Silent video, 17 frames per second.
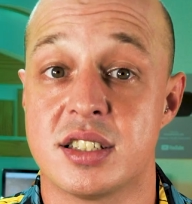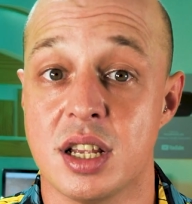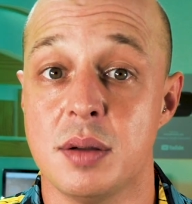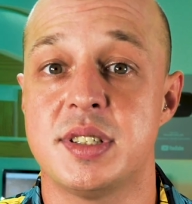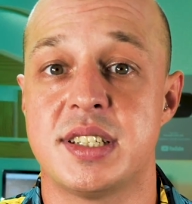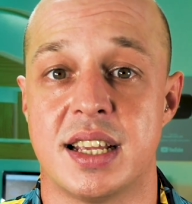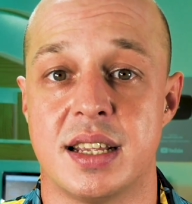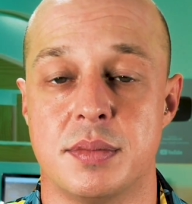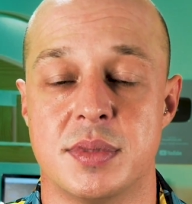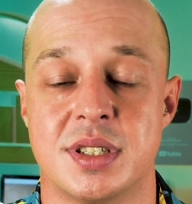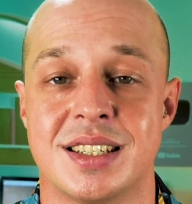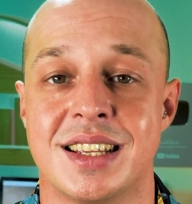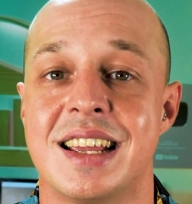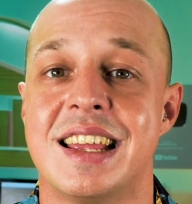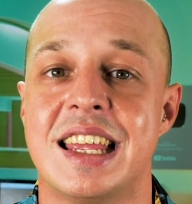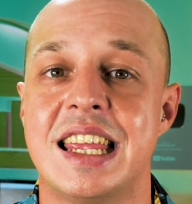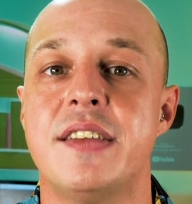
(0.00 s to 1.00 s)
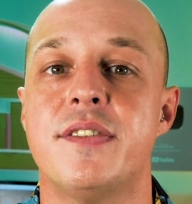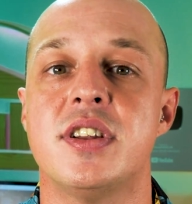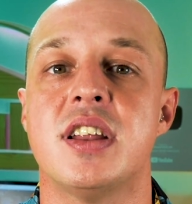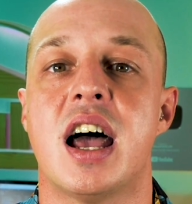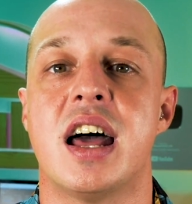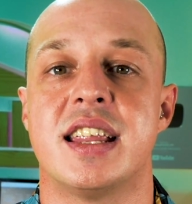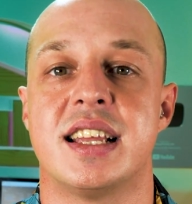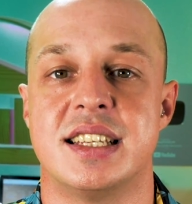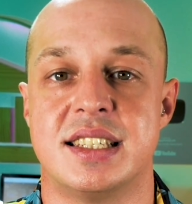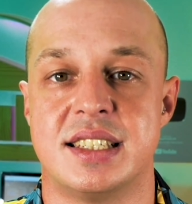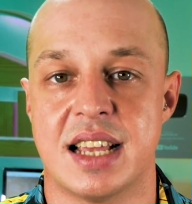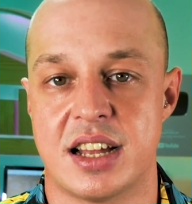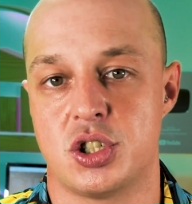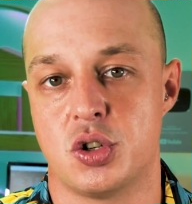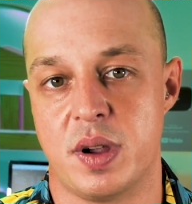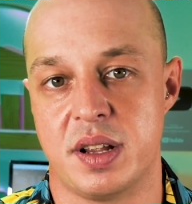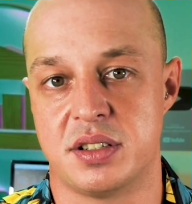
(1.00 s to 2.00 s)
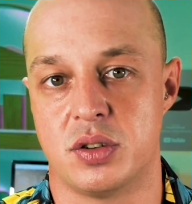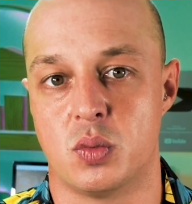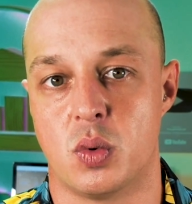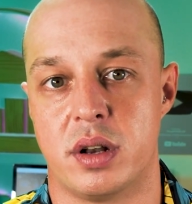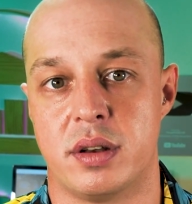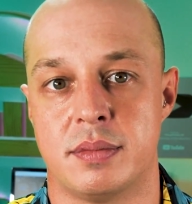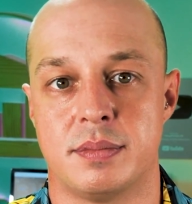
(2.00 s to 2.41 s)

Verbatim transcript: sometimes even an exaggerated one.